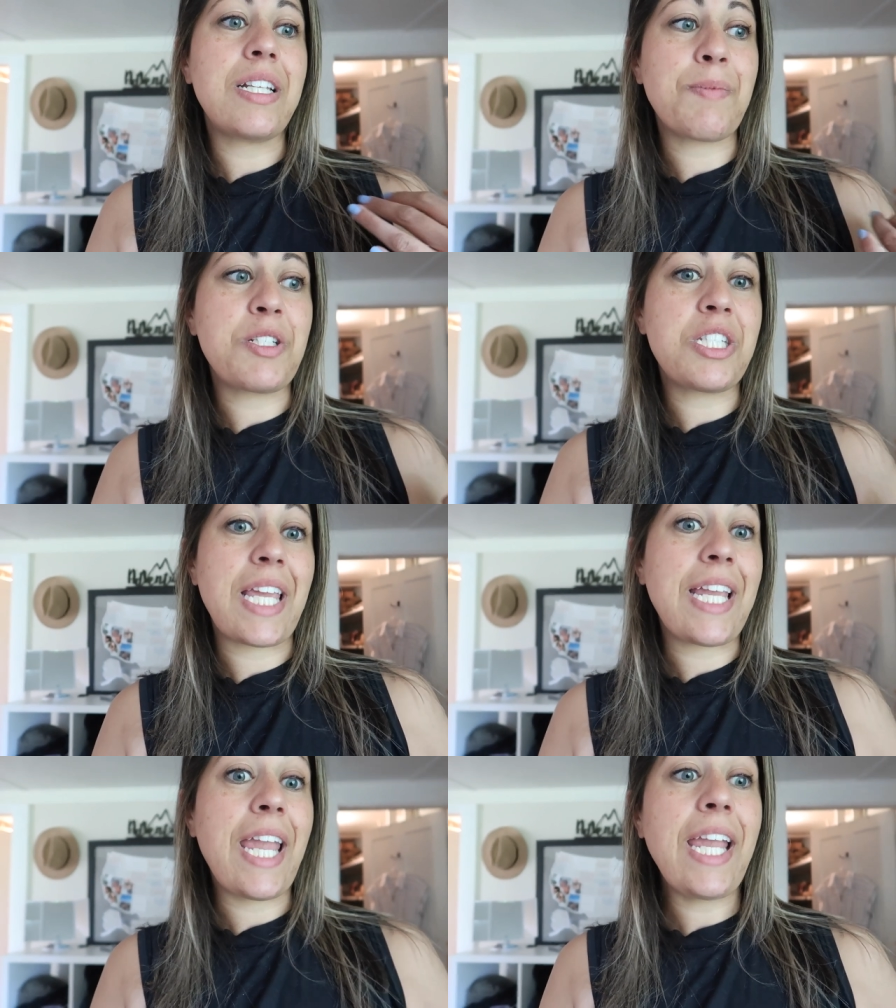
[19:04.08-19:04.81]
as much as
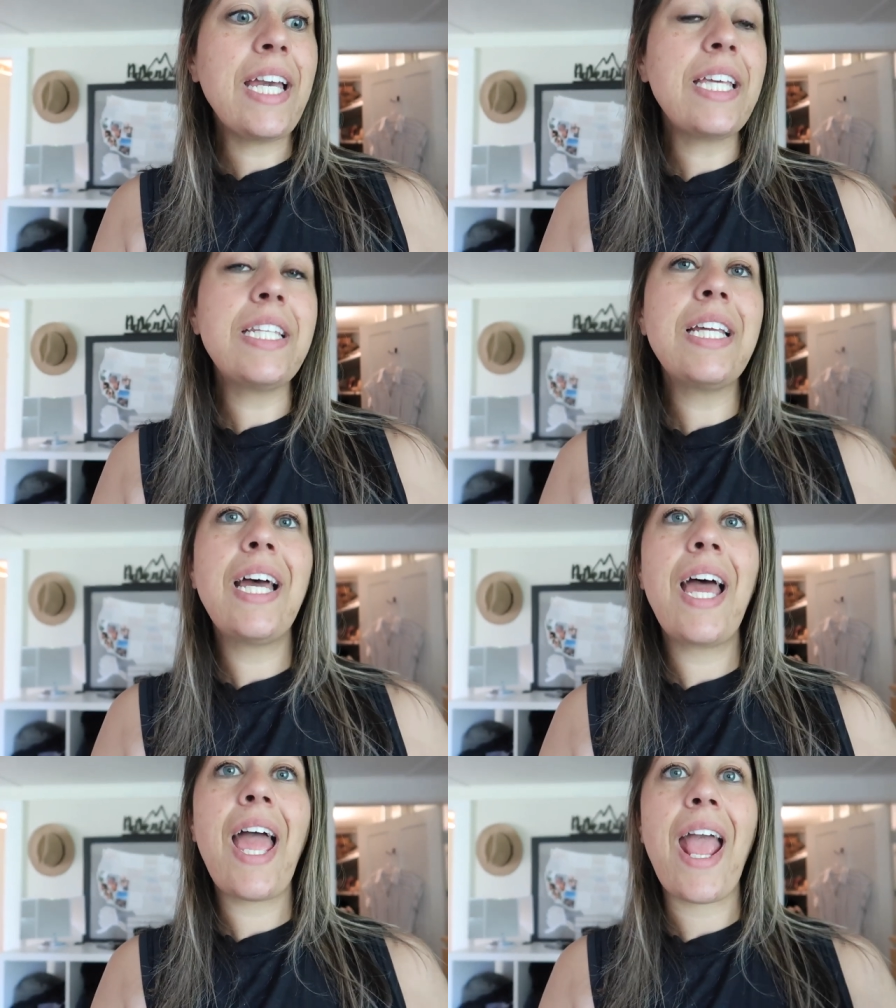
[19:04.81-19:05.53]
I can
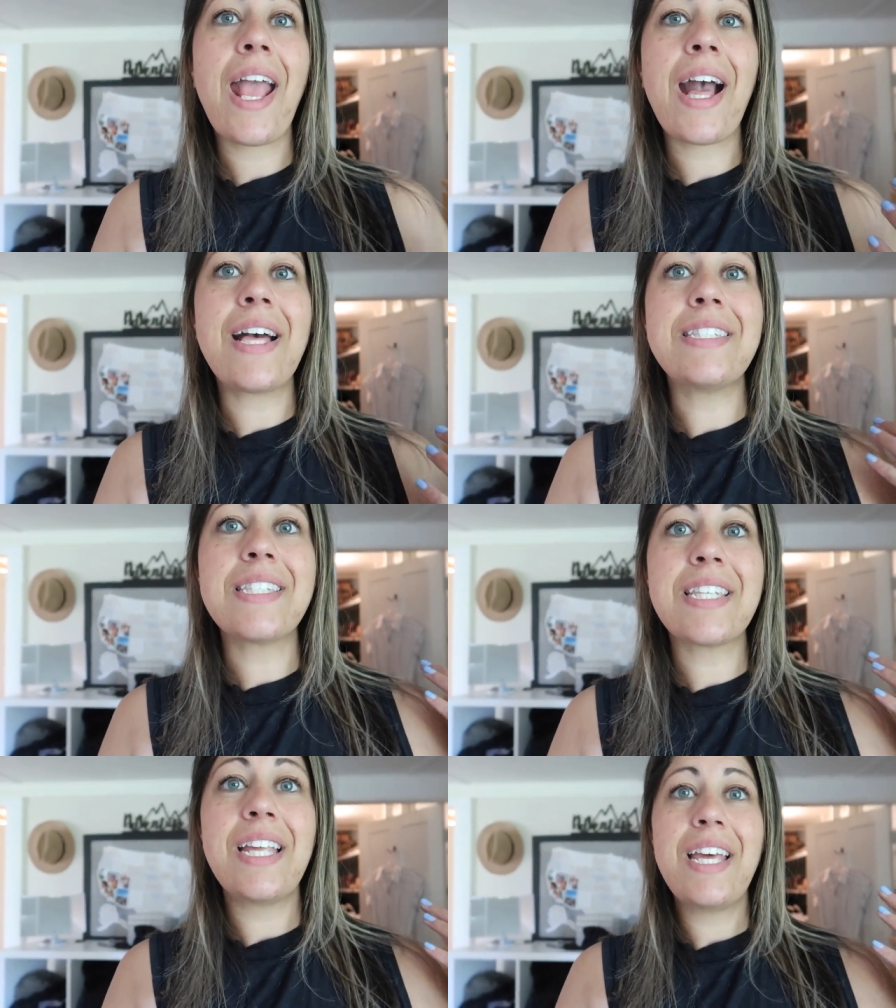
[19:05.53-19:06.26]

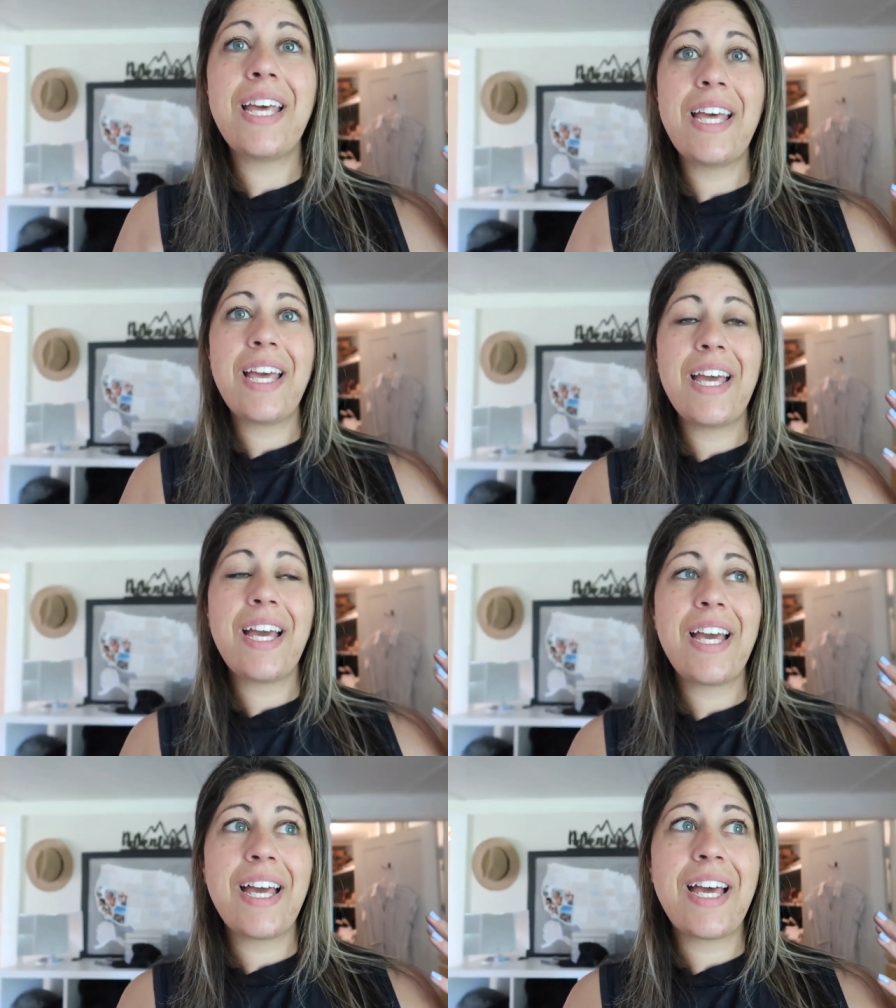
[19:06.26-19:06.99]
and
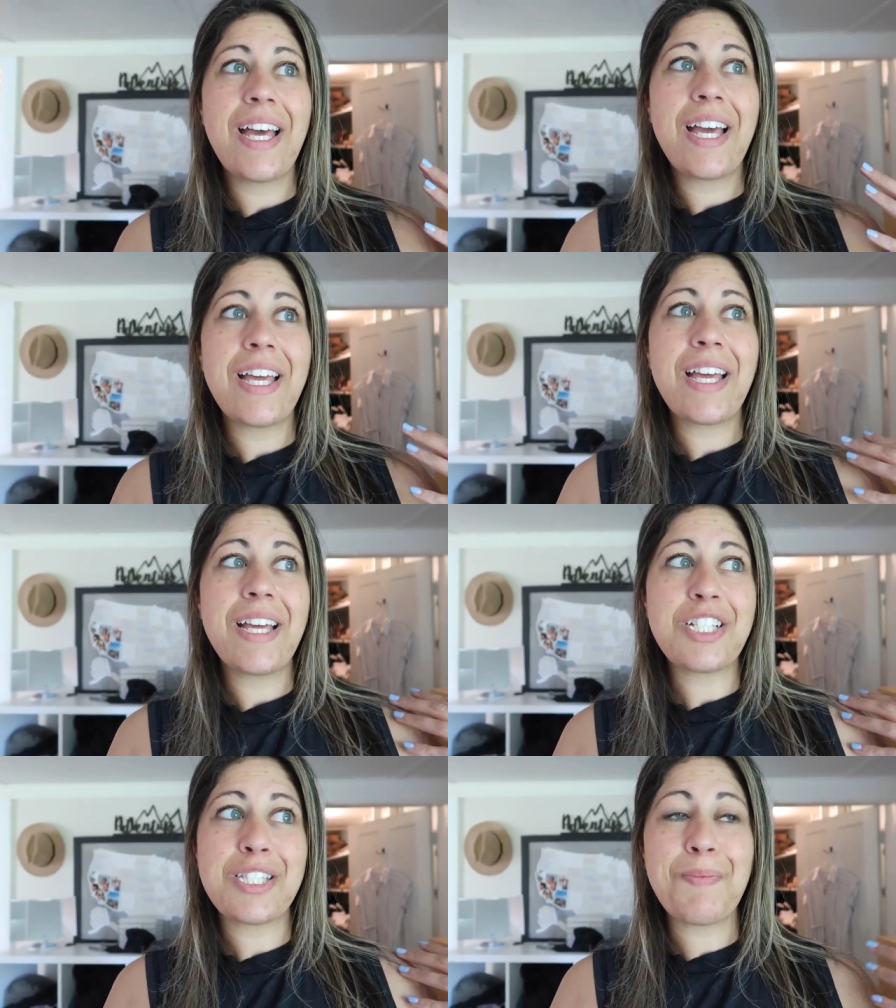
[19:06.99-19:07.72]

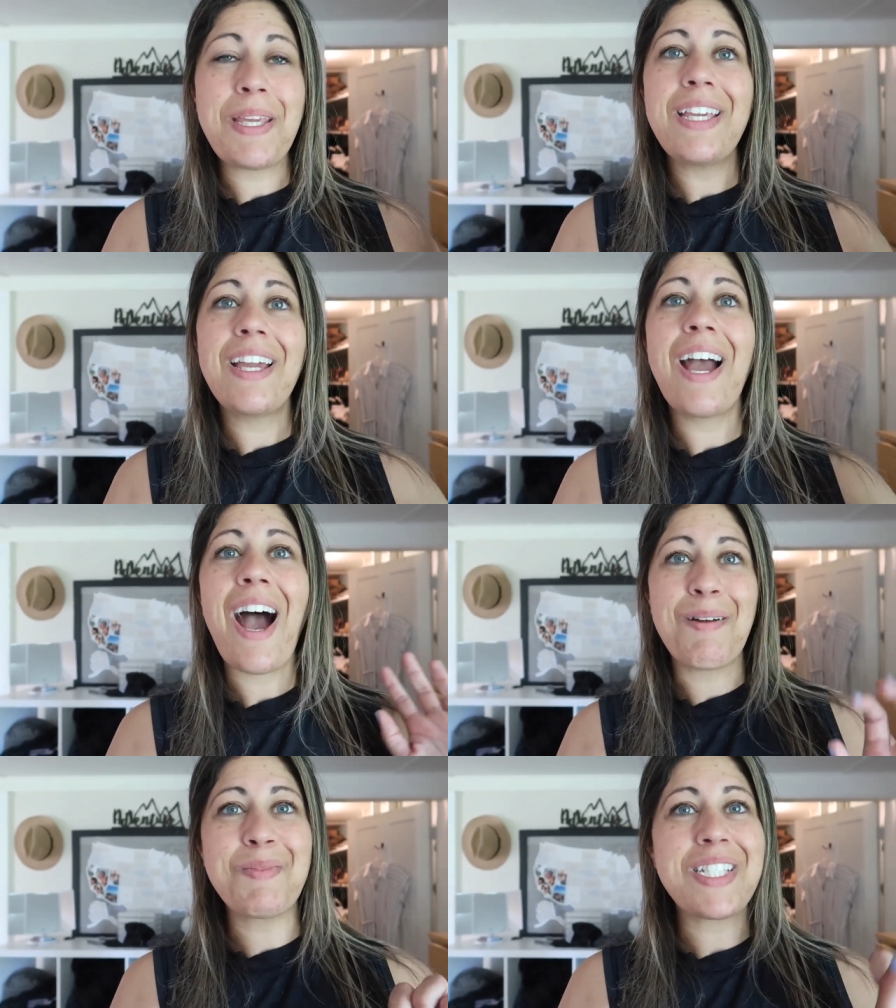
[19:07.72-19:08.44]
just be,
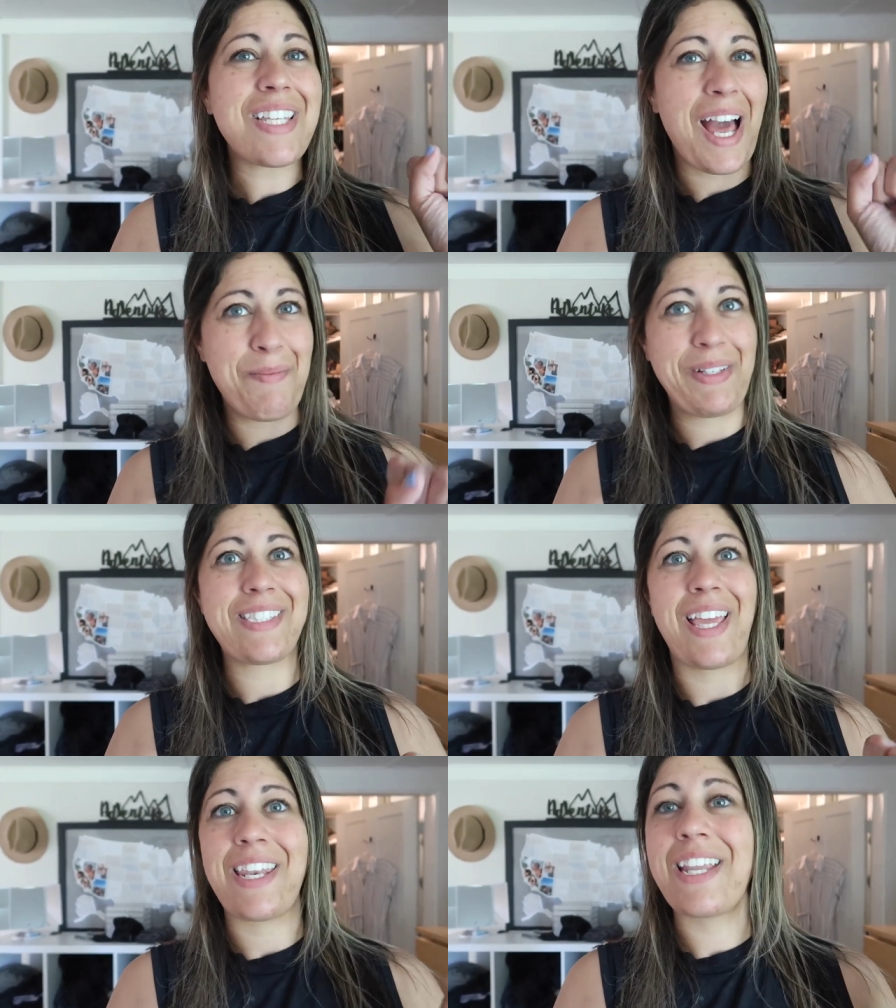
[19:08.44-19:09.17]
I'm
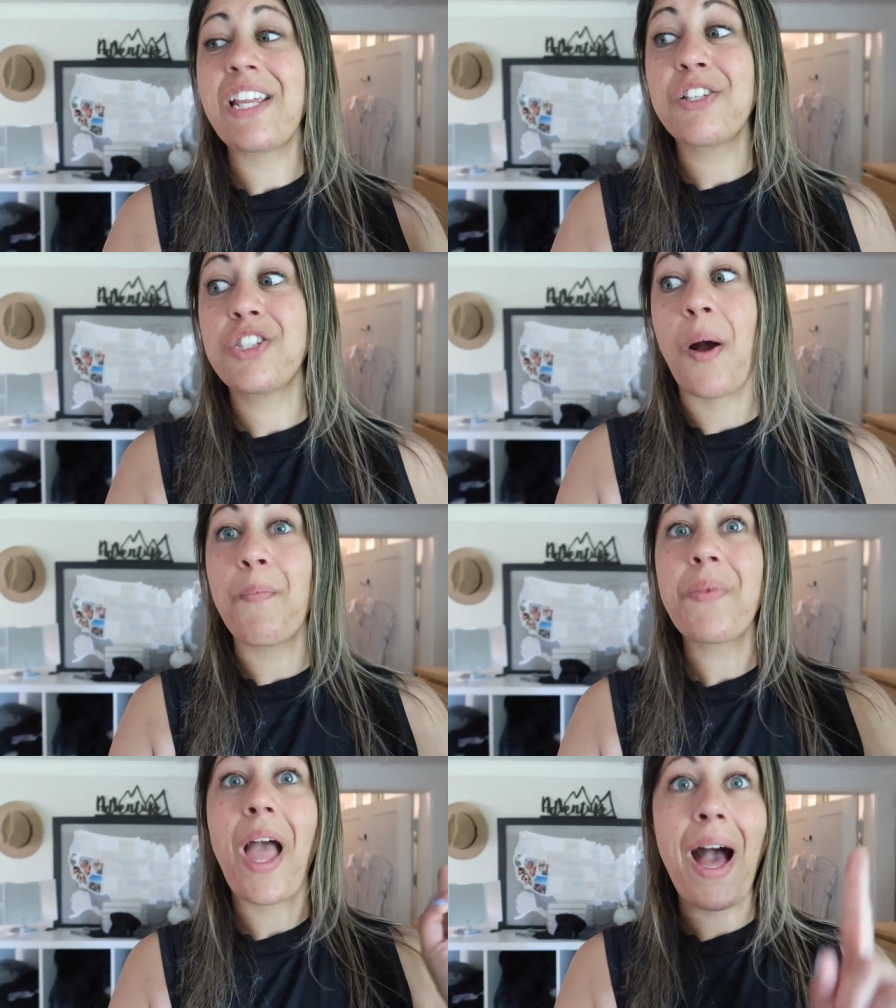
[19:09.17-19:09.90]
excited. So
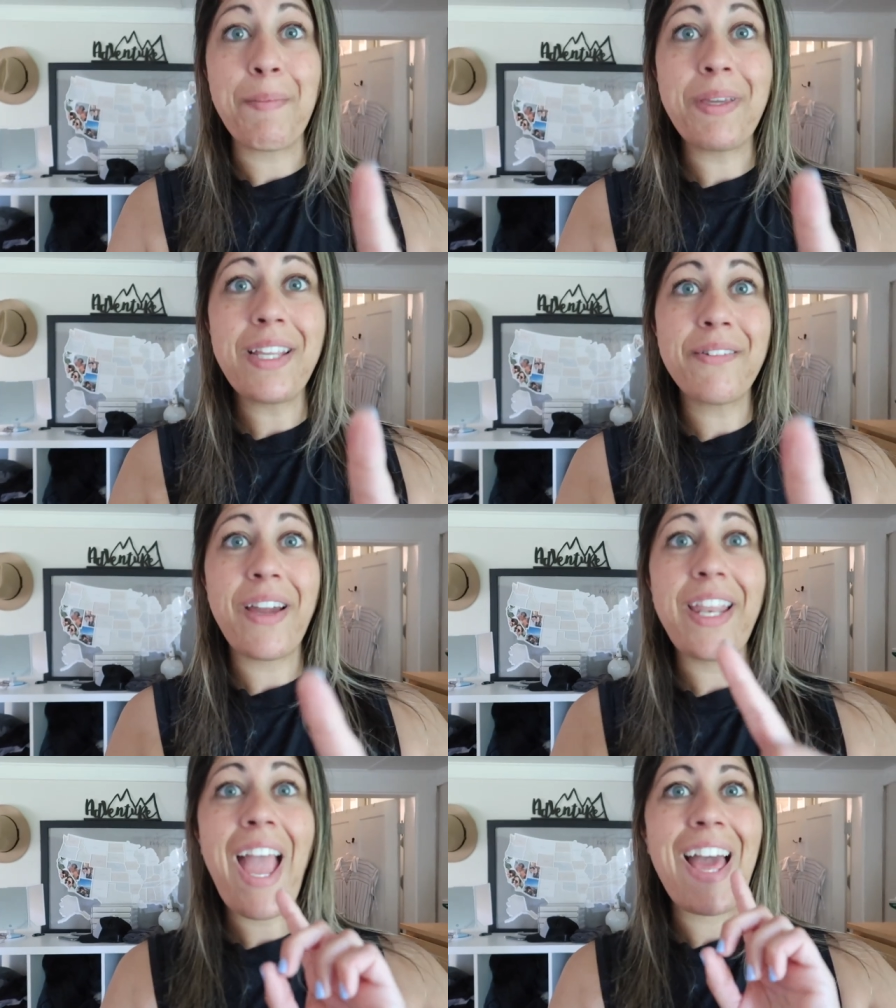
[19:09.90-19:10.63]
I'm gonna get
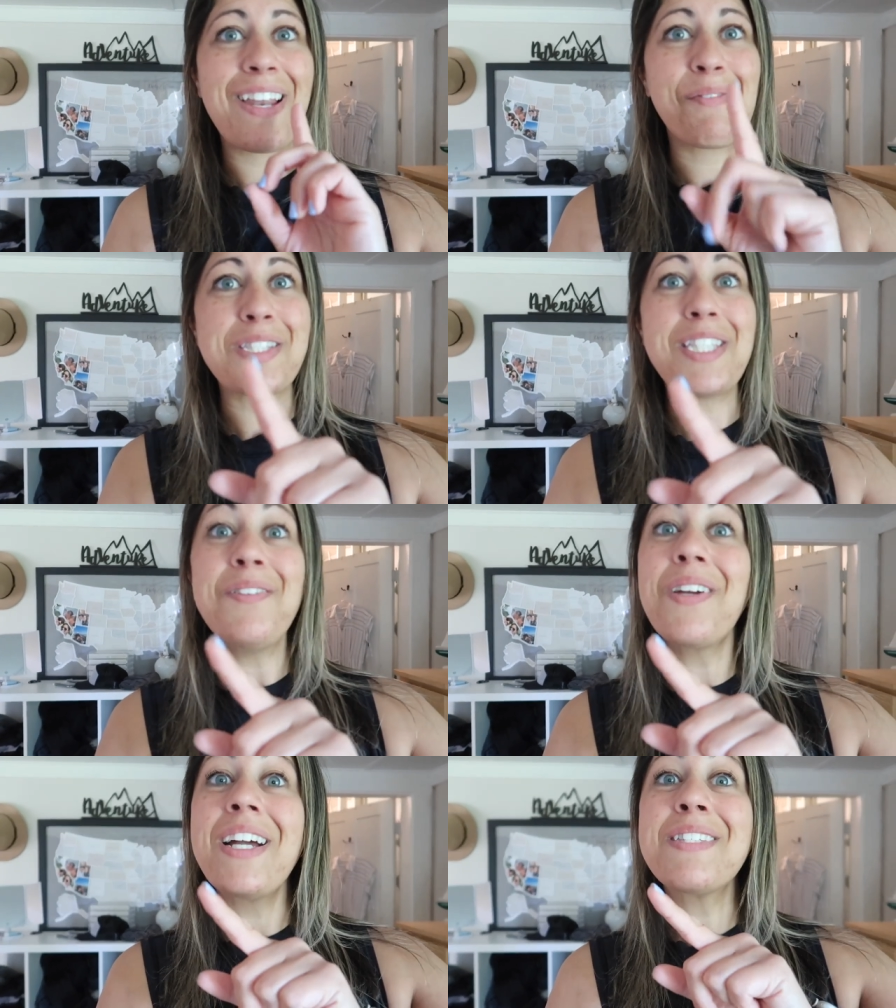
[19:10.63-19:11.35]
ready, and I will see
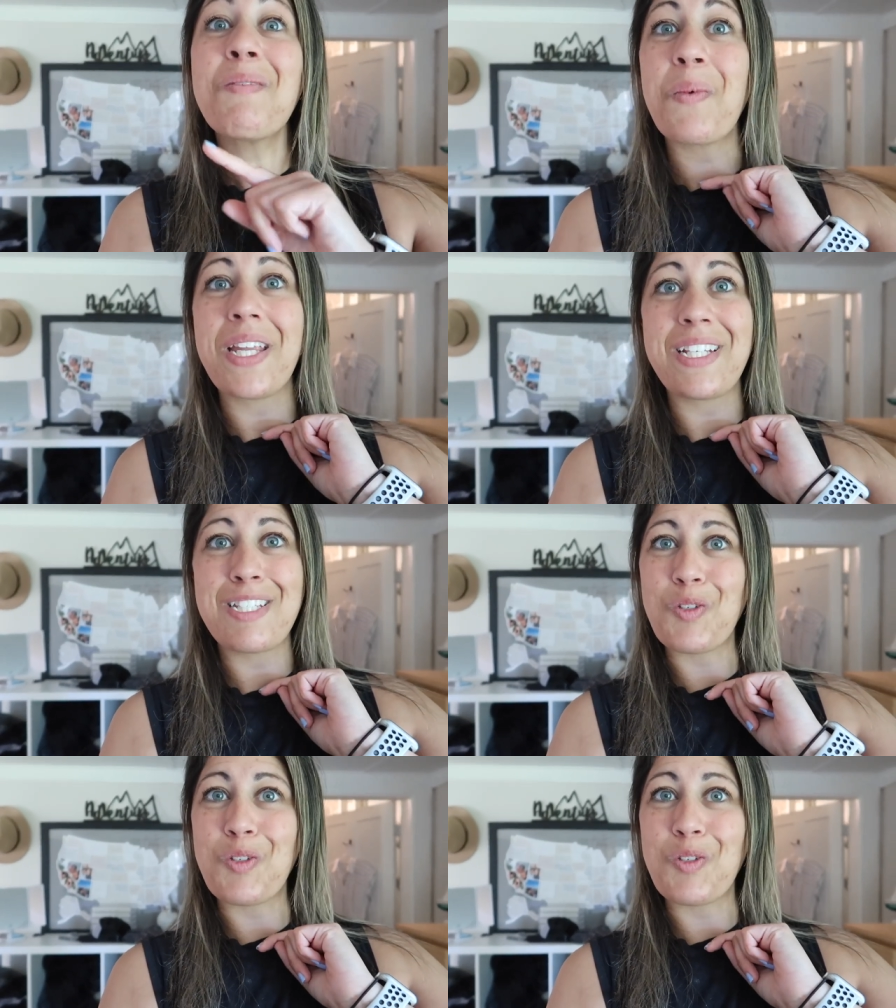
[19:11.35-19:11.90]
you guys when I get to